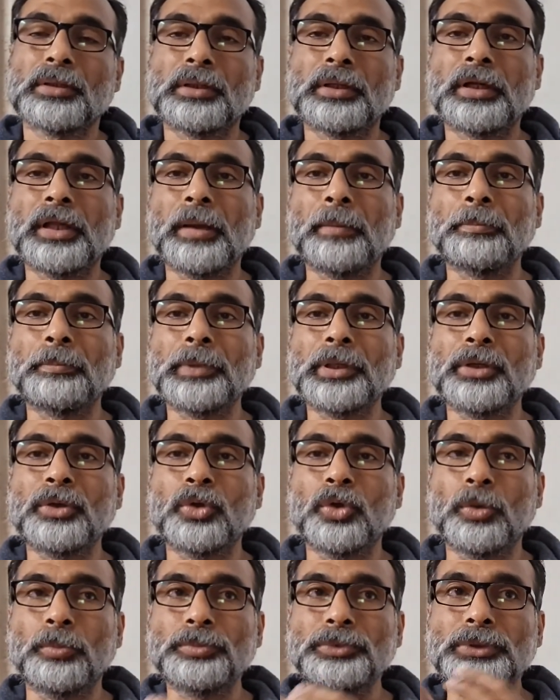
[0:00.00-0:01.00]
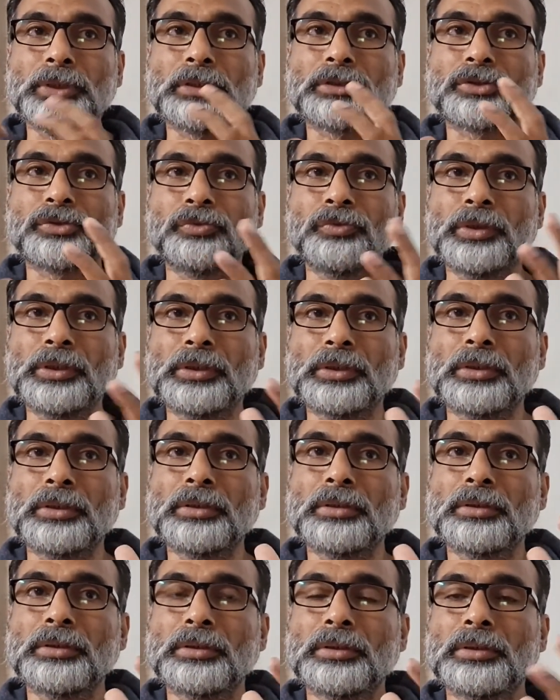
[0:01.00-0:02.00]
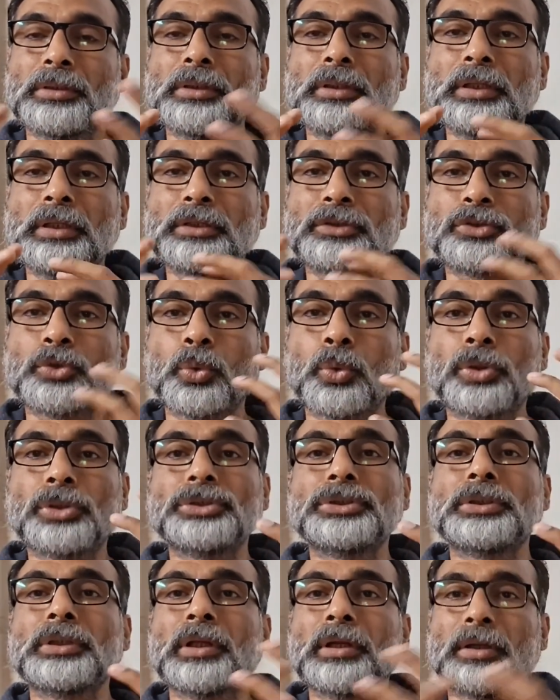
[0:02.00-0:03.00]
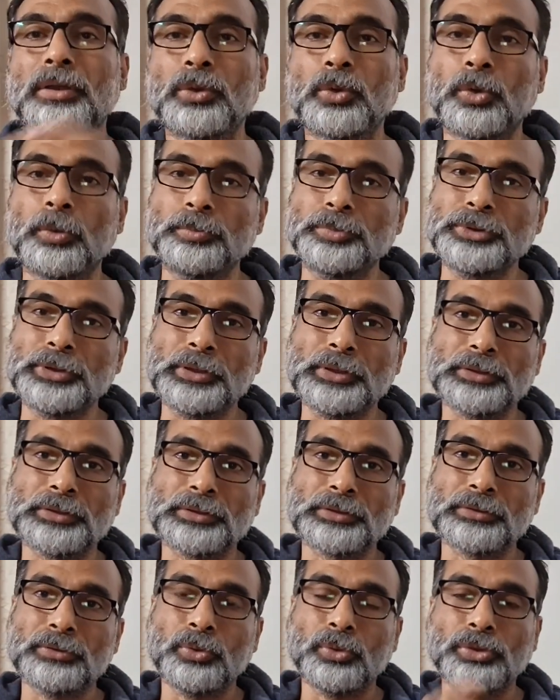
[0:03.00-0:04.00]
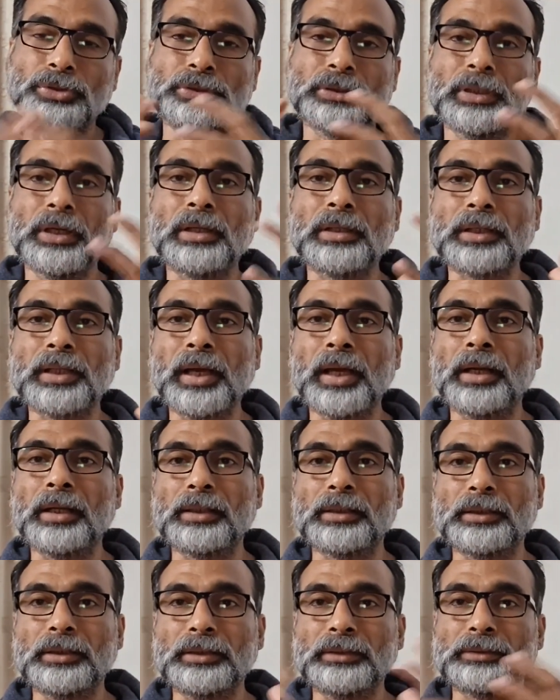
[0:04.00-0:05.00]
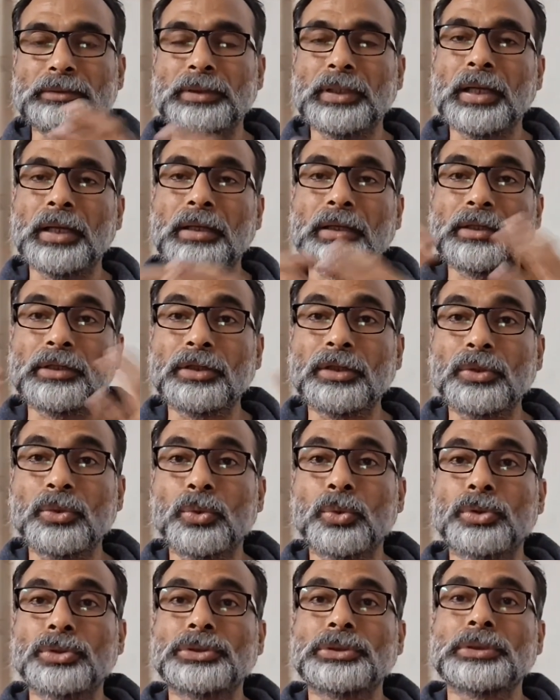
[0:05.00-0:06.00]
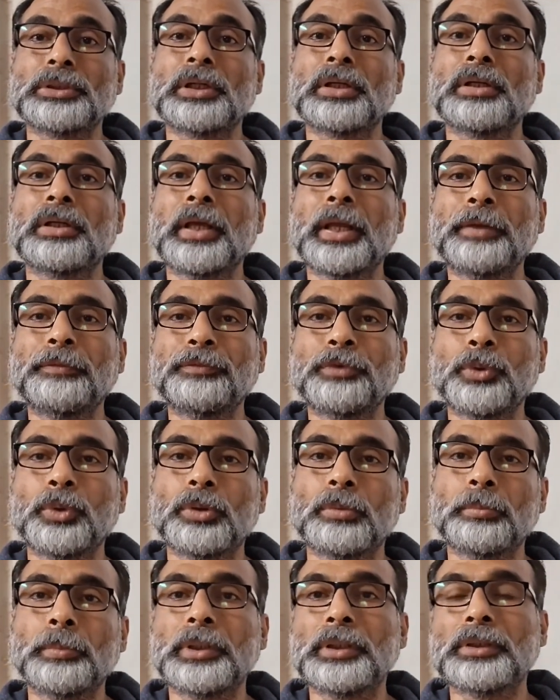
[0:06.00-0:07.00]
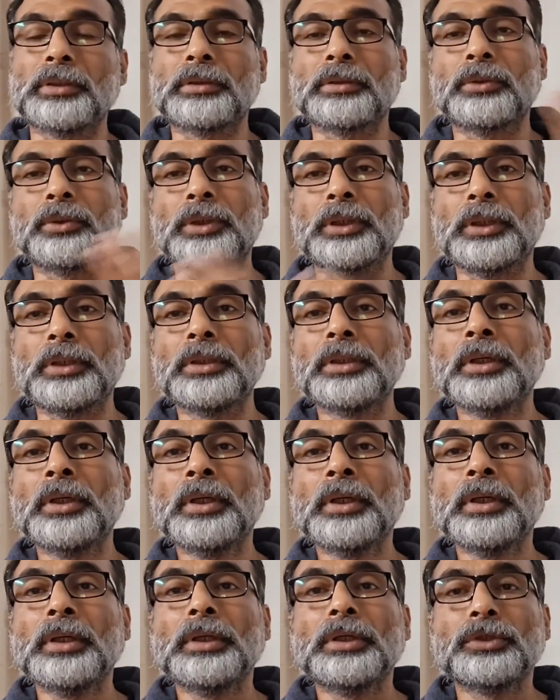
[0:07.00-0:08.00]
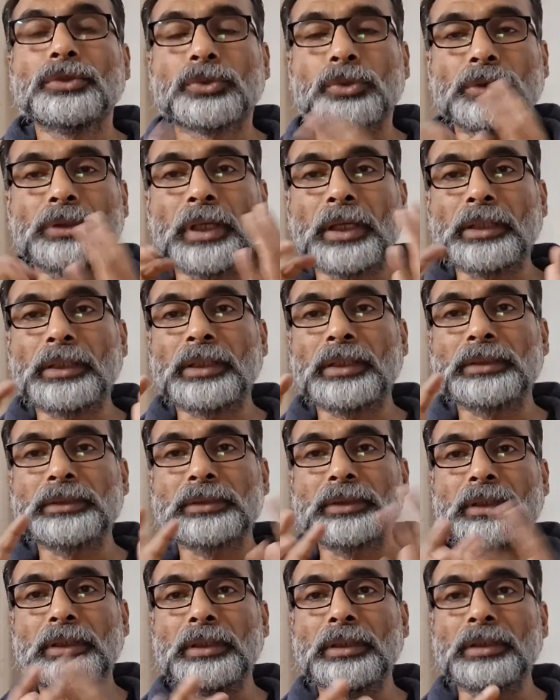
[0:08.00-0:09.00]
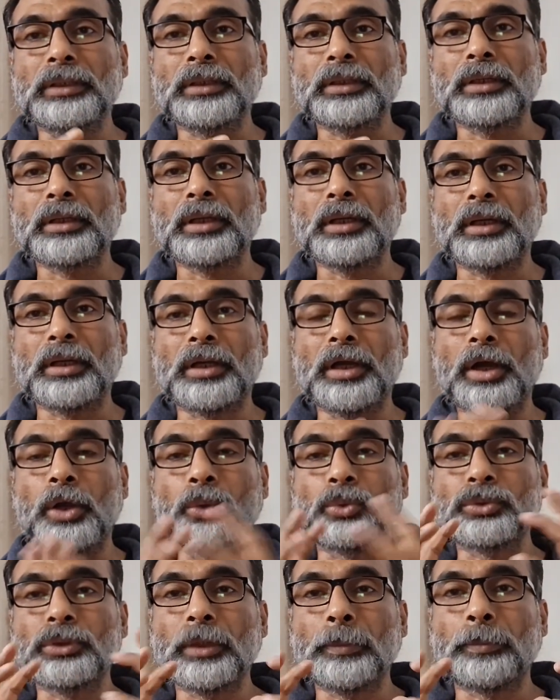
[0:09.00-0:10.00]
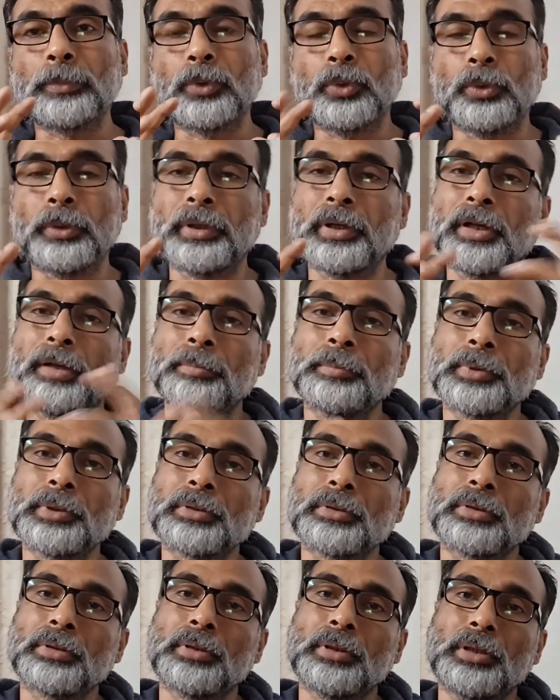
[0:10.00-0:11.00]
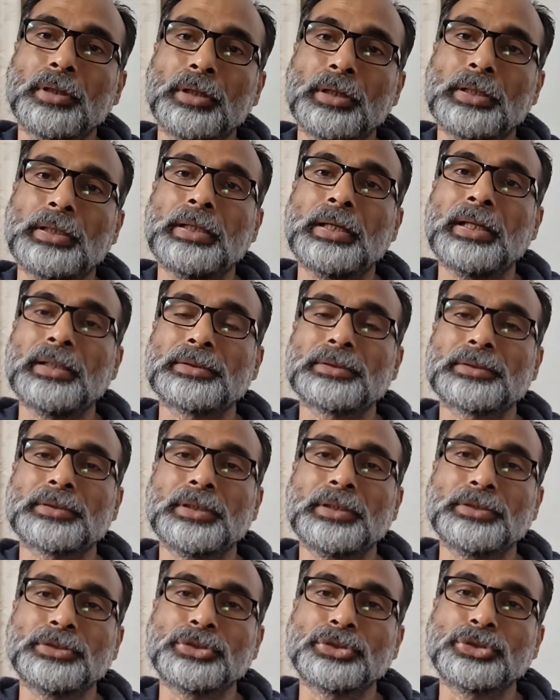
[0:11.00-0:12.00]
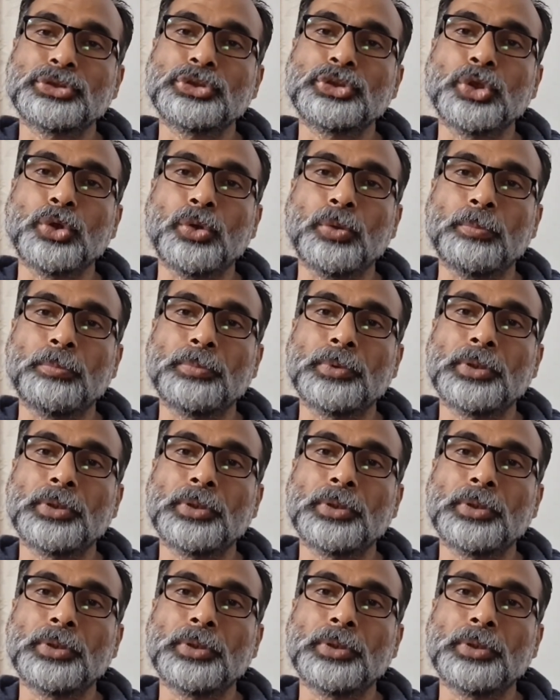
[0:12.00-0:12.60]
dummy objects with these original objects, original characters, and the original environment. Okay, so that is the how the programmer does his job,